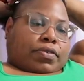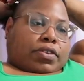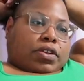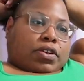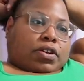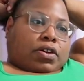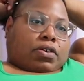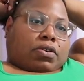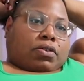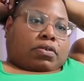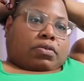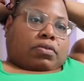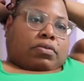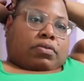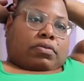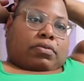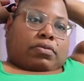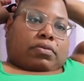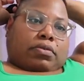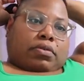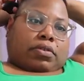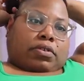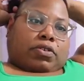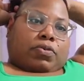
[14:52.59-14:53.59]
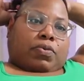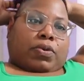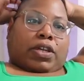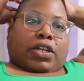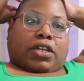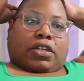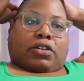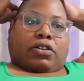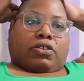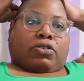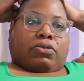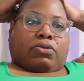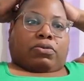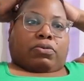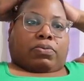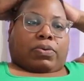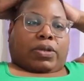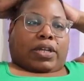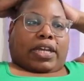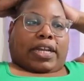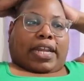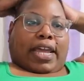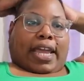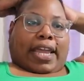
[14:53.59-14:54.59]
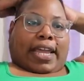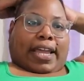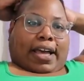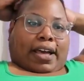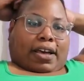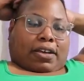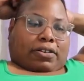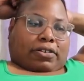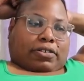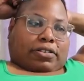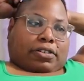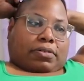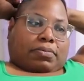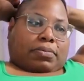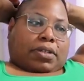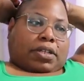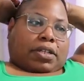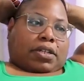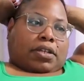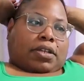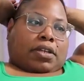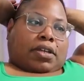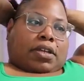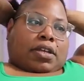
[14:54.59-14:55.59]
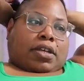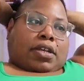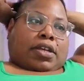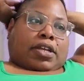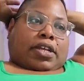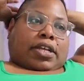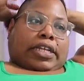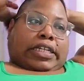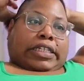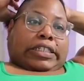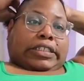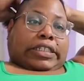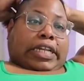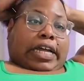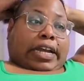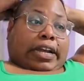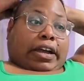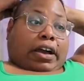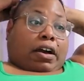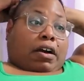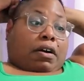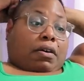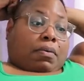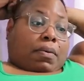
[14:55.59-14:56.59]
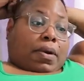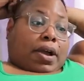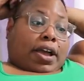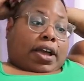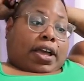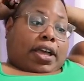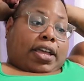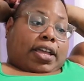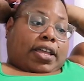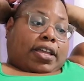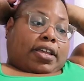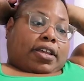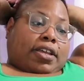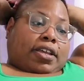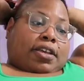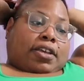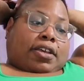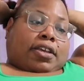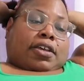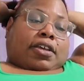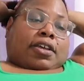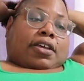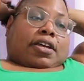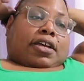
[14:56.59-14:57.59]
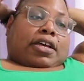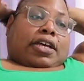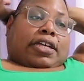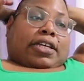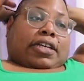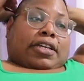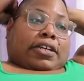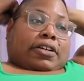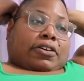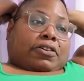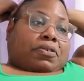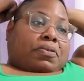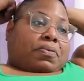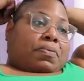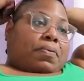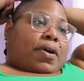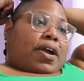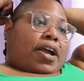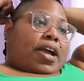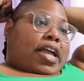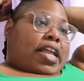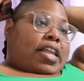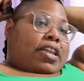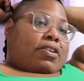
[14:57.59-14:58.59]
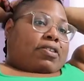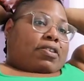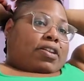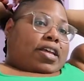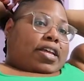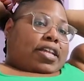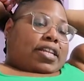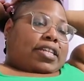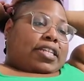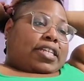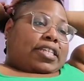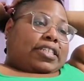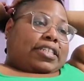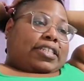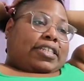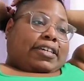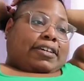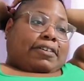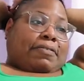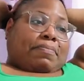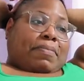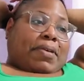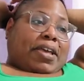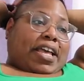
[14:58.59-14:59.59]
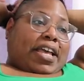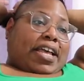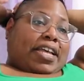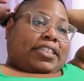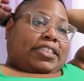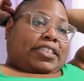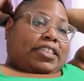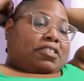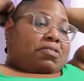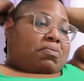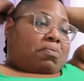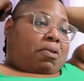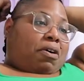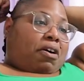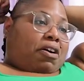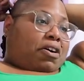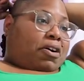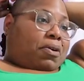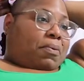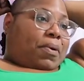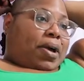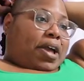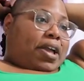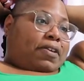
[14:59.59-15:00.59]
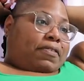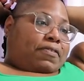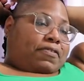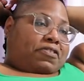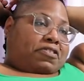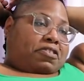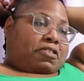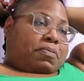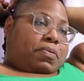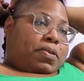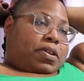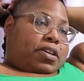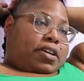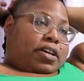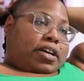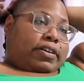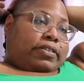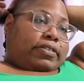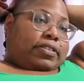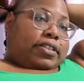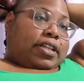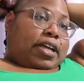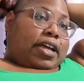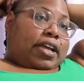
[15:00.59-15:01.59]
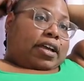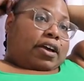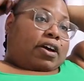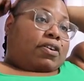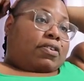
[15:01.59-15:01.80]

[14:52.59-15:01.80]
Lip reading: you know, we can hang out or something. He's like, all right, all right, you letting this good man just walk away from you. I was like,